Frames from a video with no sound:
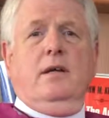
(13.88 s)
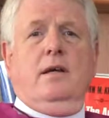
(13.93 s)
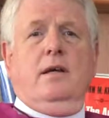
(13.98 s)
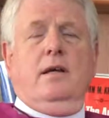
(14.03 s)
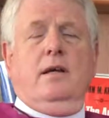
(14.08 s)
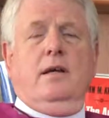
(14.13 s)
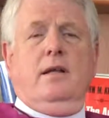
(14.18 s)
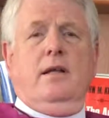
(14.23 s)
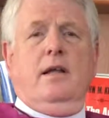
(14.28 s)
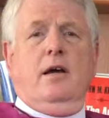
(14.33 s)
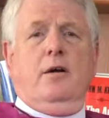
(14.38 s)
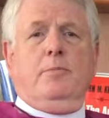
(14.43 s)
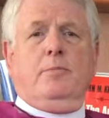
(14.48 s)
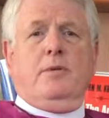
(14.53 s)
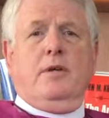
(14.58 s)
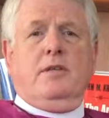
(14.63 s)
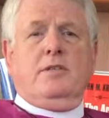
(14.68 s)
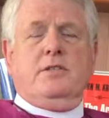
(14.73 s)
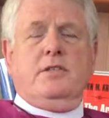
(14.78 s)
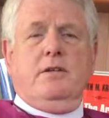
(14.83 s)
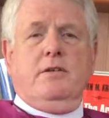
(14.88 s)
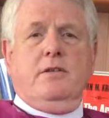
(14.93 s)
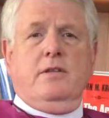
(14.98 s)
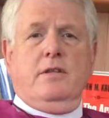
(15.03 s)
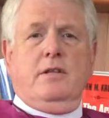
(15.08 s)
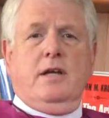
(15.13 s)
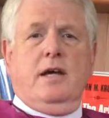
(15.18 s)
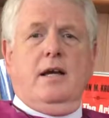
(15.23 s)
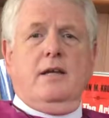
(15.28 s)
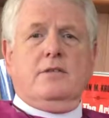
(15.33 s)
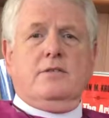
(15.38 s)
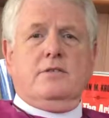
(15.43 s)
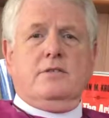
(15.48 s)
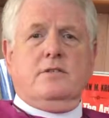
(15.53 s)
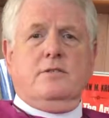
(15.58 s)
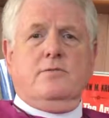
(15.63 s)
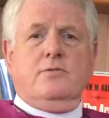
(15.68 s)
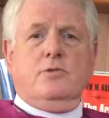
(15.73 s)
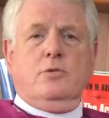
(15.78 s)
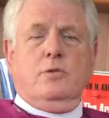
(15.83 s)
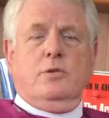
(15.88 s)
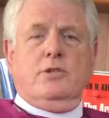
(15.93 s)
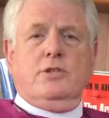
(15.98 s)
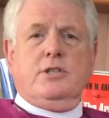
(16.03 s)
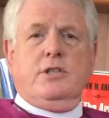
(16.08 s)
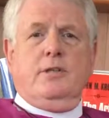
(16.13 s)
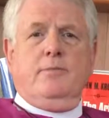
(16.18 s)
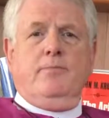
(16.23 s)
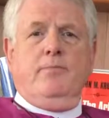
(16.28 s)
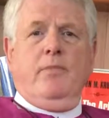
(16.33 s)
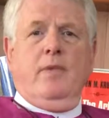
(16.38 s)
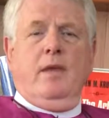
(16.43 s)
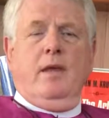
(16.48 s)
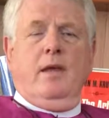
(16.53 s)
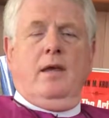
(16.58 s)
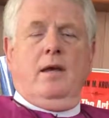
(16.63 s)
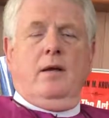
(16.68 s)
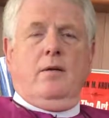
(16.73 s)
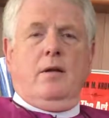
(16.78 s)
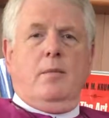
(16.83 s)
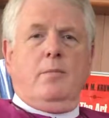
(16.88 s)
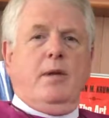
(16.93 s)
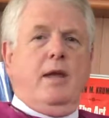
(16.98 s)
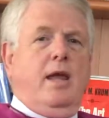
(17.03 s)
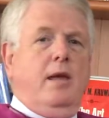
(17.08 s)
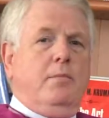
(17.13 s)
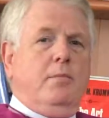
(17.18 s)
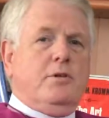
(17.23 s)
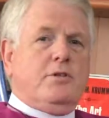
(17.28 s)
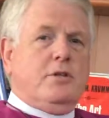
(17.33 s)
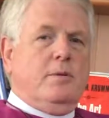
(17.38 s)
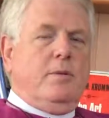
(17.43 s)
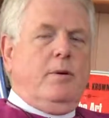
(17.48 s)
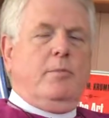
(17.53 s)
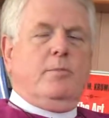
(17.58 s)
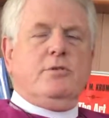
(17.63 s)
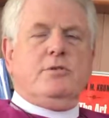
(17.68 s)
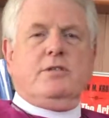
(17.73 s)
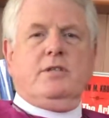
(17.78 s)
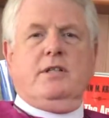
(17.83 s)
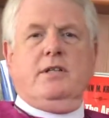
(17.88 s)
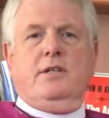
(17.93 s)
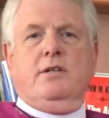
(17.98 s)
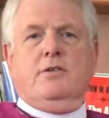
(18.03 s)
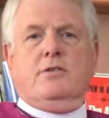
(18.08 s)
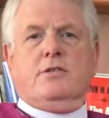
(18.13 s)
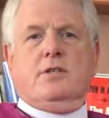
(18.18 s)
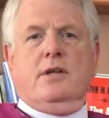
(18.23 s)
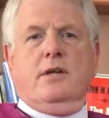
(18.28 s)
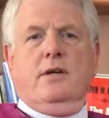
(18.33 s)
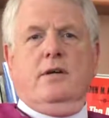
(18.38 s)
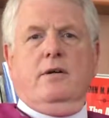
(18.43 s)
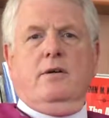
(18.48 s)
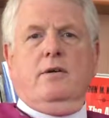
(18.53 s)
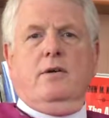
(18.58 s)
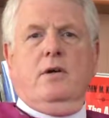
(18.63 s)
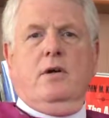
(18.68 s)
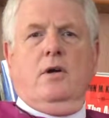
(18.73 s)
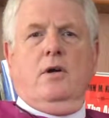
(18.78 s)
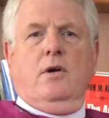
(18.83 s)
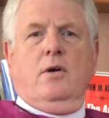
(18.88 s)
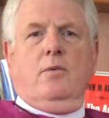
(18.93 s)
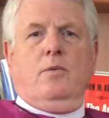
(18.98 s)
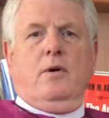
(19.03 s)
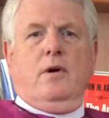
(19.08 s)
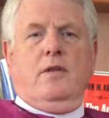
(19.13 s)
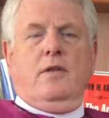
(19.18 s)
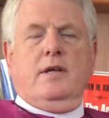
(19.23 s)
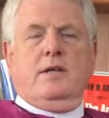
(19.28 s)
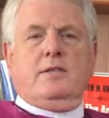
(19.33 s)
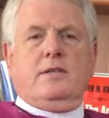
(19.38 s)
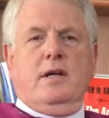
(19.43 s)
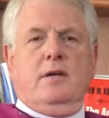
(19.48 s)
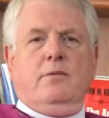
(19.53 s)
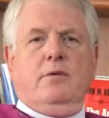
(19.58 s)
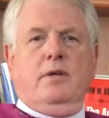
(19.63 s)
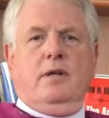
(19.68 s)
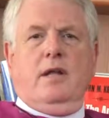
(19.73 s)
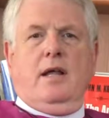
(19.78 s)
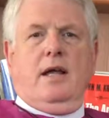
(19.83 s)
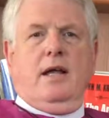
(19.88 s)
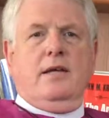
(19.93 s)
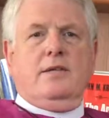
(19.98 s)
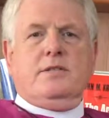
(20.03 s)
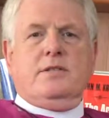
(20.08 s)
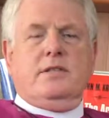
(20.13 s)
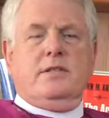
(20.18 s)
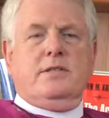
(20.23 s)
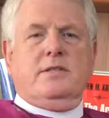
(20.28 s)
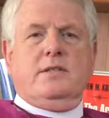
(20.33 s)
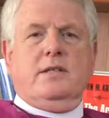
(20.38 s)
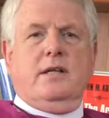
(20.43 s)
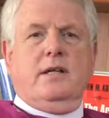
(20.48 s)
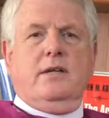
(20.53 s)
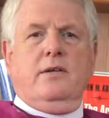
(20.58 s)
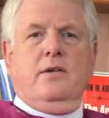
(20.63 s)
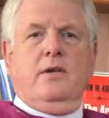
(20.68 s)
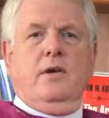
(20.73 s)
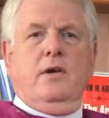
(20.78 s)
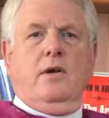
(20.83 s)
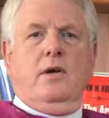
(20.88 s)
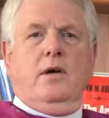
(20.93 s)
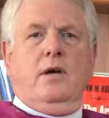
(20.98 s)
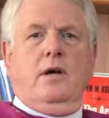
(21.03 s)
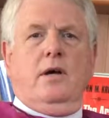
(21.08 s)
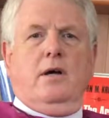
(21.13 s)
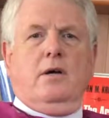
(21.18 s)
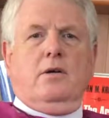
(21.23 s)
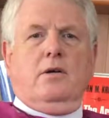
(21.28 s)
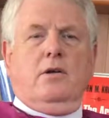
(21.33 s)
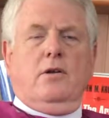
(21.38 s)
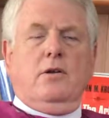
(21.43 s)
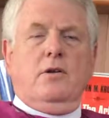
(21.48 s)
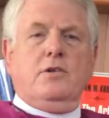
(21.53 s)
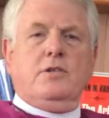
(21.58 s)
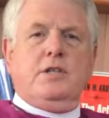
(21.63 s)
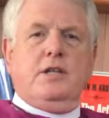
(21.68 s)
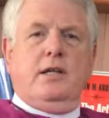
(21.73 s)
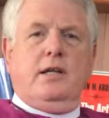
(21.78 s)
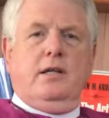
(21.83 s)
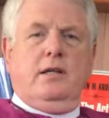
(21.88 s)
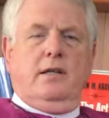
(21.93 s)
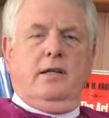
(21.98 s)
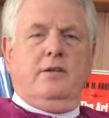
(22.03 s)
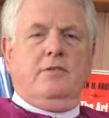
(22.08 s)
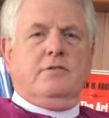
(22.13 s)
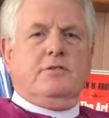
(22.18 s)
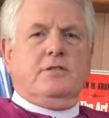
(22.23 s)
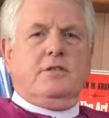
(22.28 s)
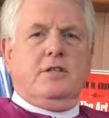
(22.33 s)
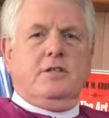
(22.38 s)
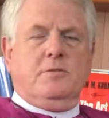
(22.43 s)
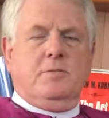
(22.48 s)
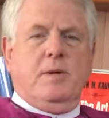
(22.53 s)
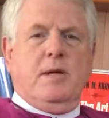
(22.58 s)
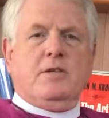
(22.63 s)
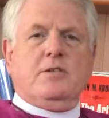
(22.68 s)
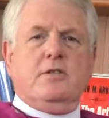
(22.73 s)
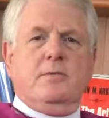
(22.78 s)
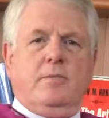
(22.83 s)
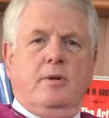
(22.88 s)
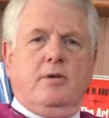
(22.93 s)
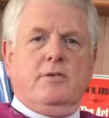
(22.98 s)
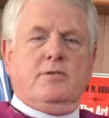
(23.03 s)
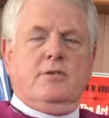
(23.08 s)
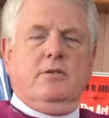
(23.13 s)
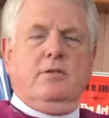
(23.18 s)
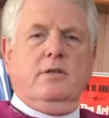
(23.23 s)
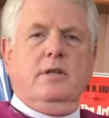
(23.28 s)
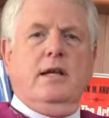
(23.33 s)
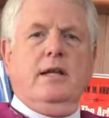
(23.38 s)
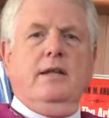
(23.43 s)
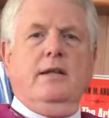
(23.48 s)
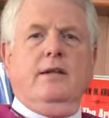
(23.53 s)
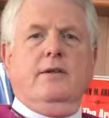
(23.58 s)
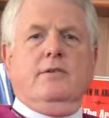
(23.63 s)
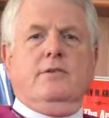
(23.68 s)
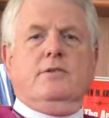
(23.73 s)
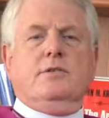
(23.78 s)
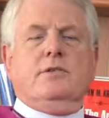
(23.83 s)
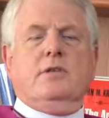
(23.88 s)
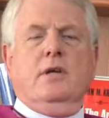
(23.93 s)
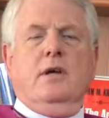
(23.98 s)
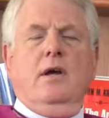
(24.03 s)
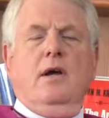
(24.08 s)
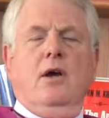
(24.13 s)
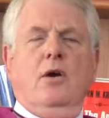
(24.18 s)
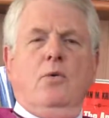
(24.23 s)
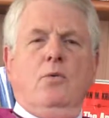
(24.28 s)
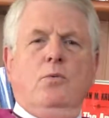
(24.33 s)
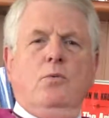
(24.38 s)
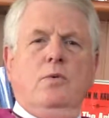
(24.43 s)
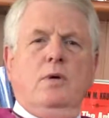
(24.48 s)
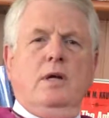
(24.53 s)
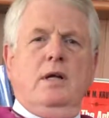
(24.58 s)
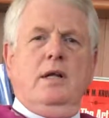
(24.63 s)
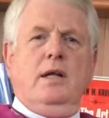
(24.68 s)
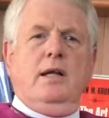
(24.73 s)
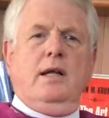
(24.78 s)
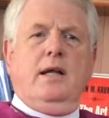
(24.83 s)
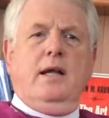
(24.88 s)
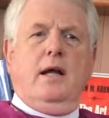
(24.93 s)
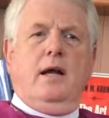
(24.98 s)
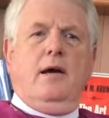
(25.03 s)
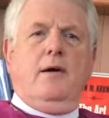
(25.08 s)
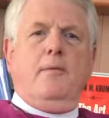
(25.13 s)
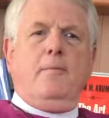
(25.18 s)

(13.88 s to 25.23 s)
and helped us here in the Diocese of Georgia. When I became bishop almost 10 years ago, one of the things I realized is that clergy leaders especially, but also lay leaders, really